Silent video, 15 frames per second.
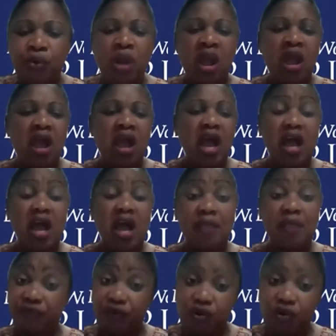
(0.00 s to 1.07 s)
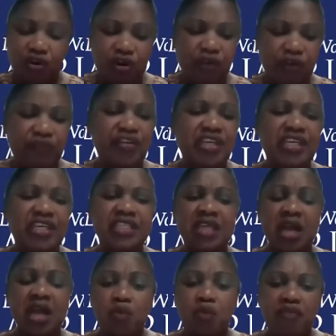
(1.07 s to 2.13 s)
COVID,
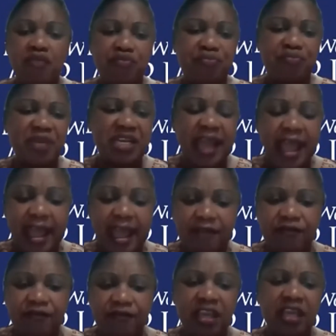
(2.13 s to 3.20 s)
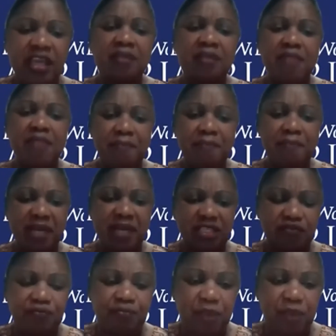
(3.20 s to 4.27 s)
where we've been having members of
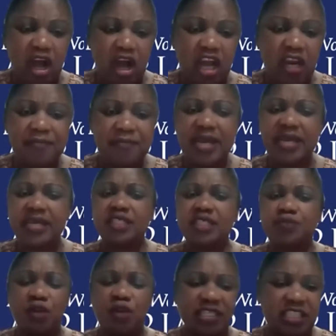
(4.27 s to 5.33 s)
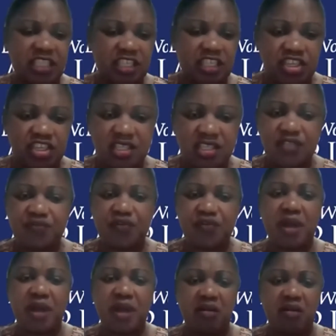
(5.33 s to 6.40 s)
parliament, politicians from
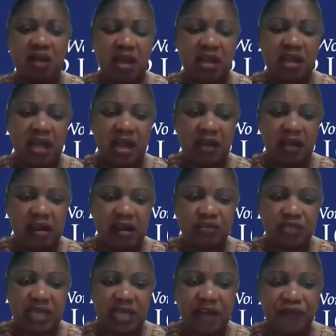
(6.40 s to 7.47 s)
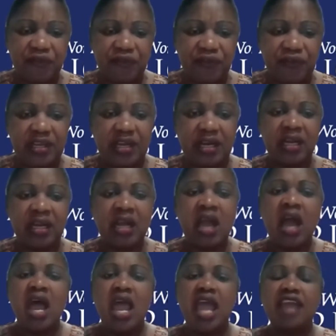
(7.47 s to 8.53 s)
around Africa,
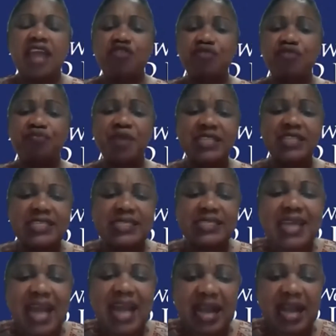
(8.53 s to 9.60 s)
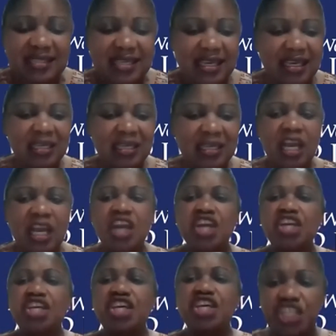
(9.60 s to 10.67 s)
and we've been discussing
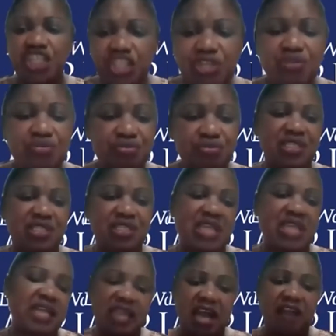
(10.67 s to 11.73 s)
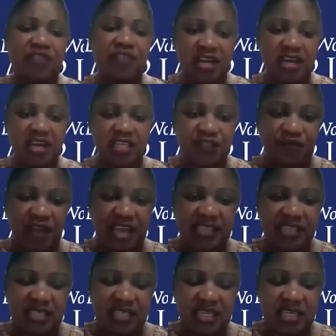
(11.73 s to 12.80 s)
issues that Africa is
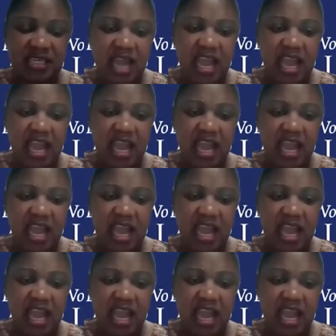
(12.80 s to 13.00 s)
facing.